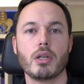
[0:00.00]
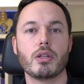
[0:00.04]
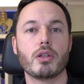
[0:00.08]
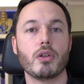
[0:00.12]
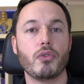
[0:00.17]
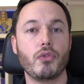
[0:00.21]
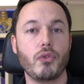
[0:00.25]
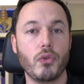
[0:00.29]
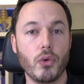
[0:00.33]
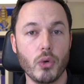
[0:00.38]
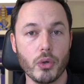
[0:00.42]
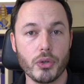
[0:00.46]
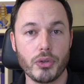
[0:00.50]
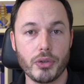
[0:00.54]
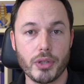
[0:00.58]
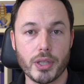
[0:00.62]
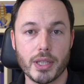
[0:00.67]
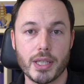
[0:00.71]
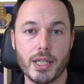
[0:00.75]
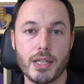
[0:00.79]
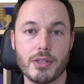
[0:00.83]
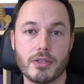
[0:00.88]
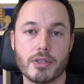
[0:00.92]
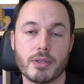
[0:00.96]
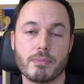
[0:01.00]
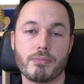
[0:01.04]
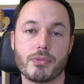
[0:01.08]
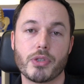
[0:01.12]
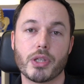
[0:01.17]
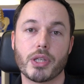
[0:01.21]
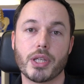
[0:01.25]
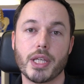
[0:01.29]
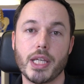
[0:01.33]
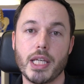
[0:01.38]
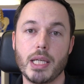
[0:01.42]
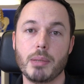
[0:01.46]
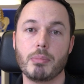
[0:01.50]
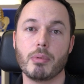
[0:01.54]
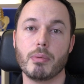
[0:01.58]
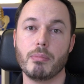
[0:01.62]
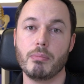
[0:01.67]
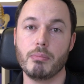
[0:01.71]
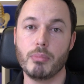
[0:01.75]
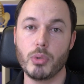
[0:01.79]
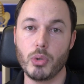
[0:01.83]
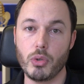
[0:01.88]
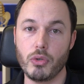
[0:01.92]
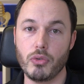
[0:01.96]
The 4th thing is to keep
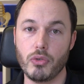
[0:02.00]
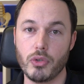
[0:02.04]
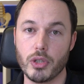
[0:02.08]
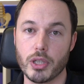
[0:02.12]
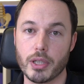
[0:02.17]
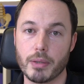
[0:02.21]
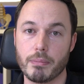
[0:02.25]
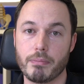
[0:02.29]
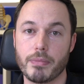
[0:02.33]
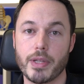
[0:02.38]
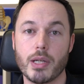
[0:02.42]
moving.